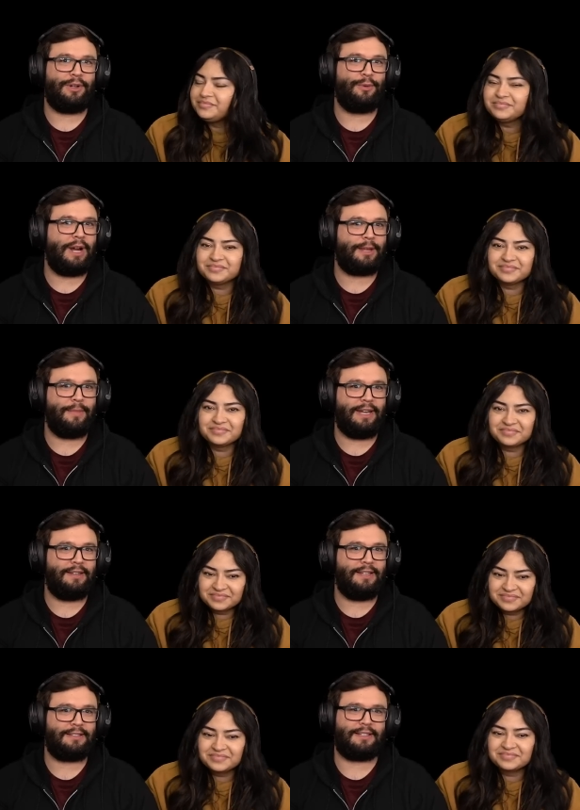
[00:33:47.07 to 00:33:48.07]
Speaker 1: who
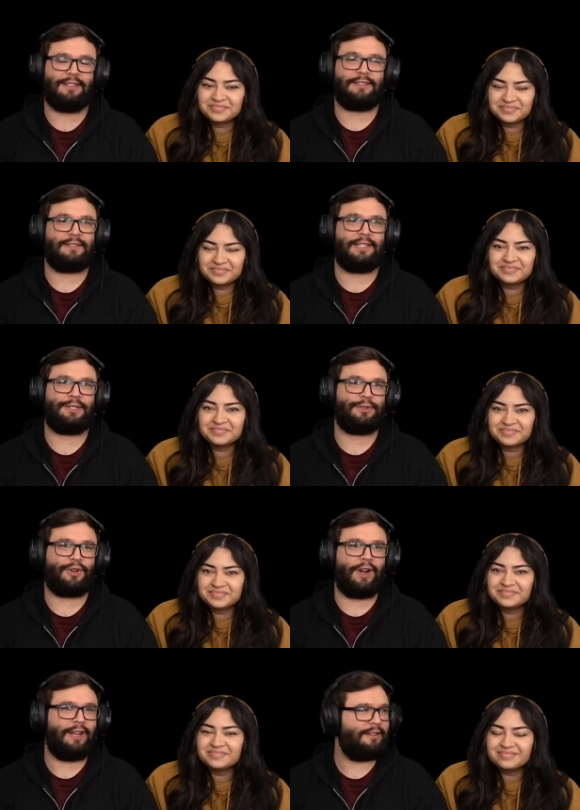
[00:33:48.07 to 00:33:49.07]
recommended this because this
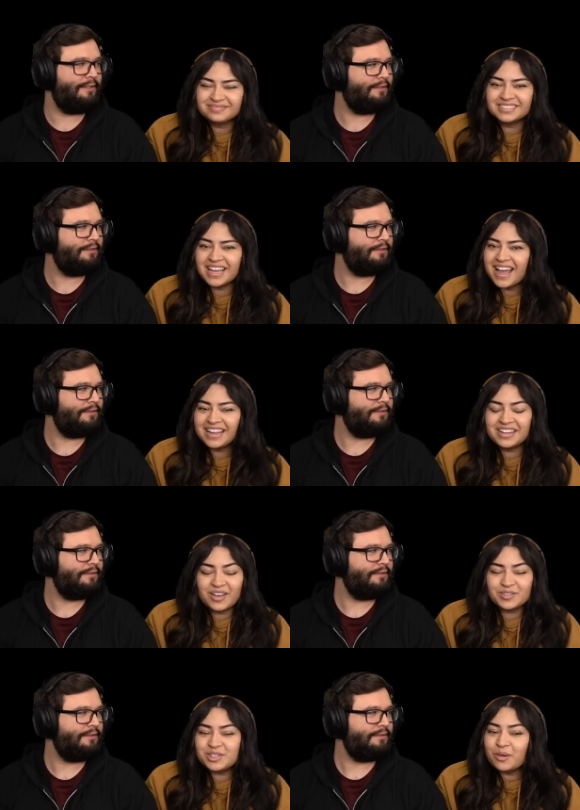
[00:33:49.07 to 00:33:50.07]
was great.
Speaker 2: Yeah,
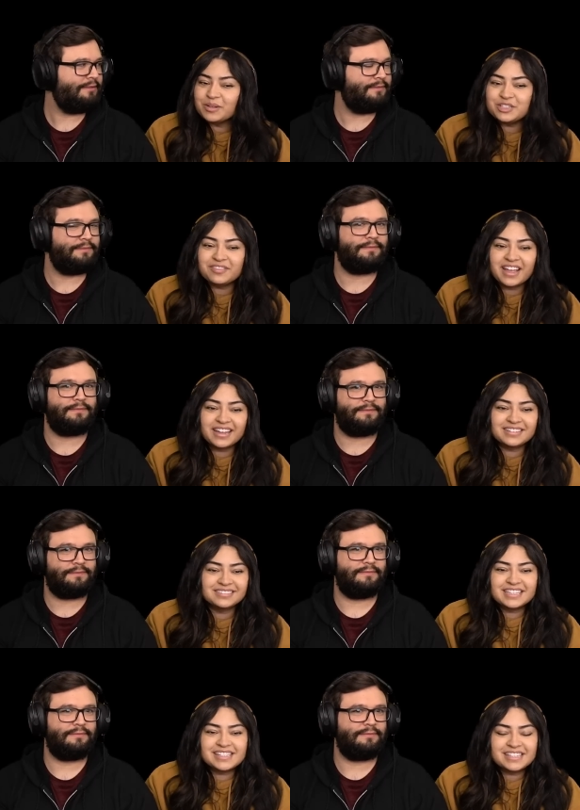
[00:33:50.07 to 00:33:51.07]
no, so much
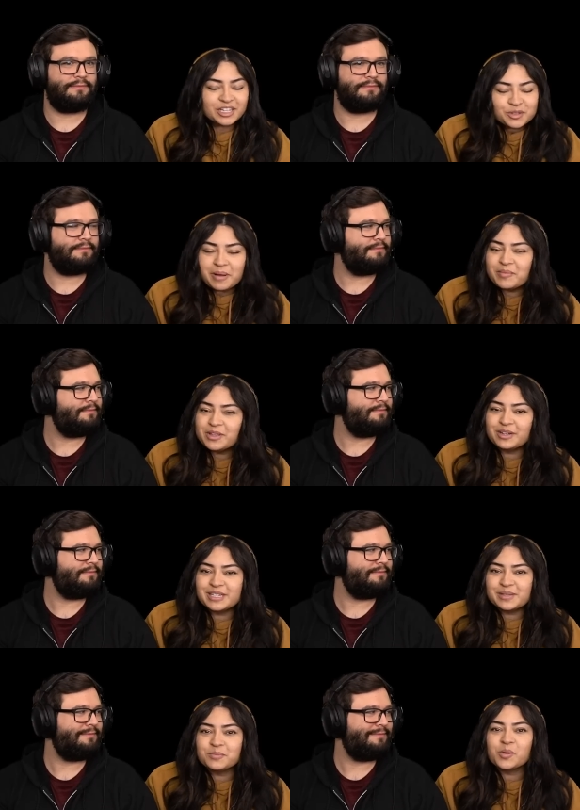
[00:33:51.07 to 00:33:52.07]
fun. Such a bummer
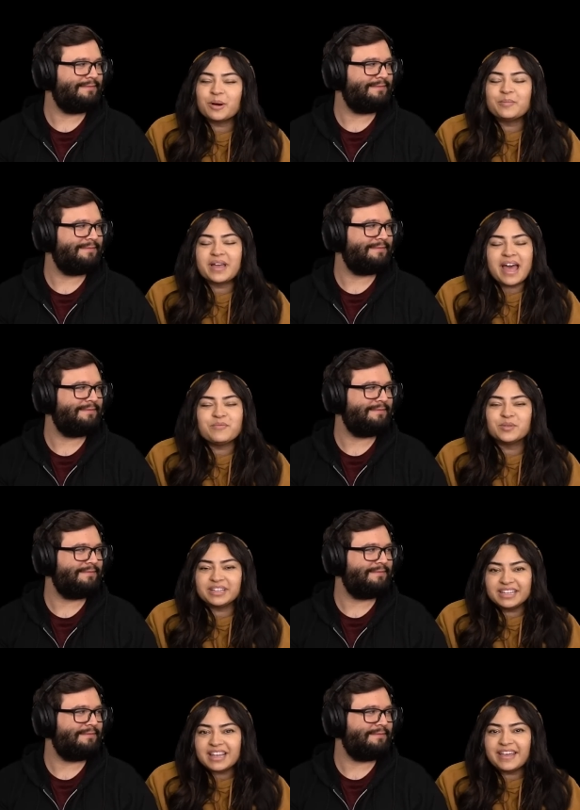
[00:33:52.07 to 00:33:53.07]
there isn't more, but I'm
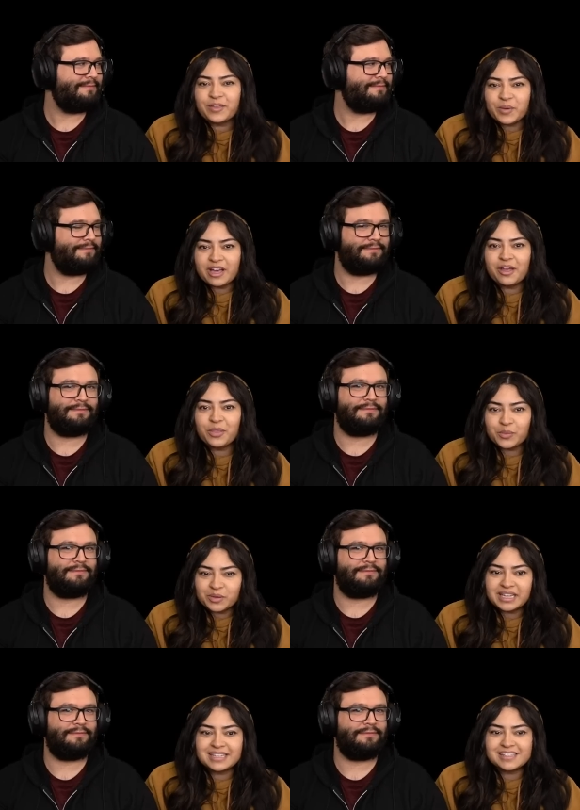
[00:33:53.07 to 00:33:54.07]
really glad that we got
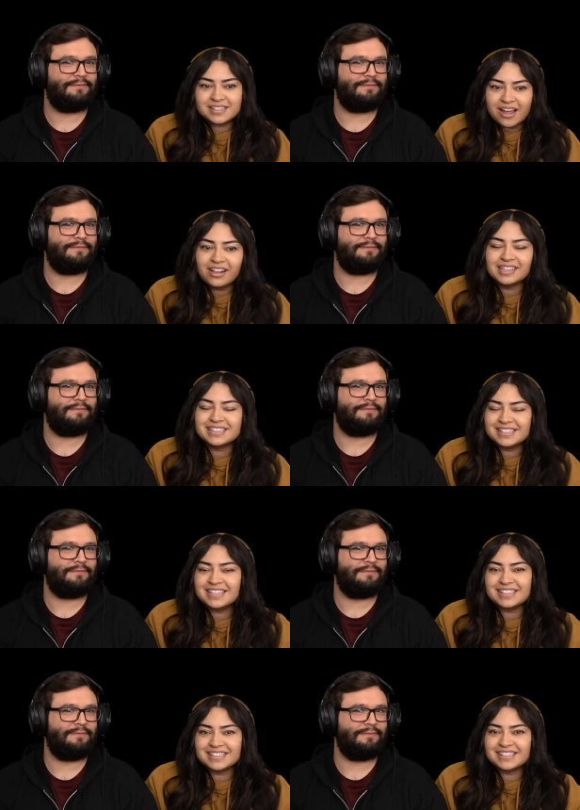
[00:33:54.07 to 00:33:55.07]
three solid
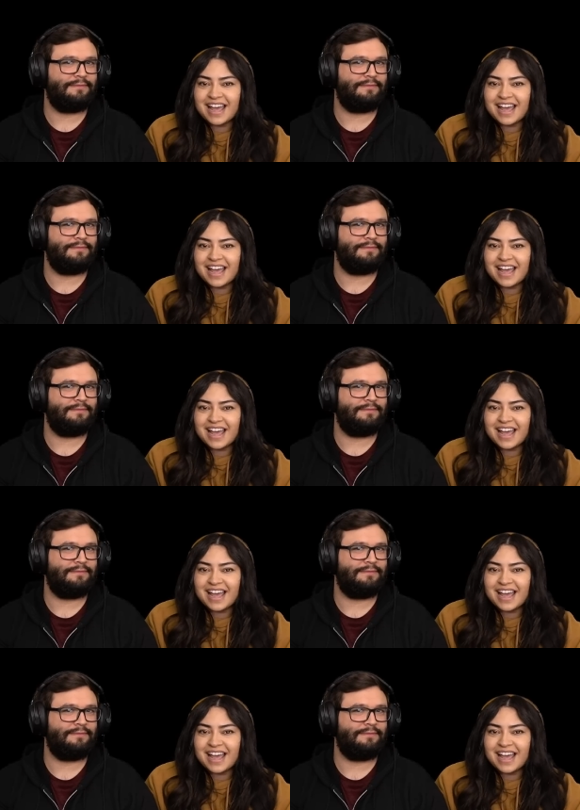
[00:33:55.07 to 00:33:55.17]
seasons